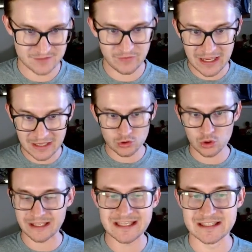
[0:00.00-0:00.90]
FanDuel
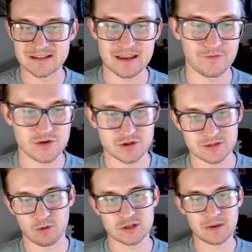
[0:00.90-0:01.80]
is the official
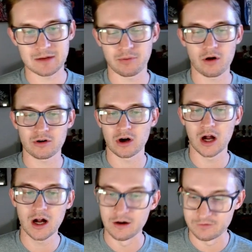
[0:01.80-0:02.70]
sports betting partner
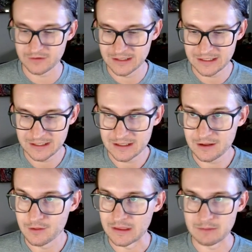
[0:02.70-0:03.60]
of
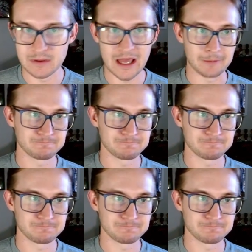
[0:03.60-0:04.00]
the NBA.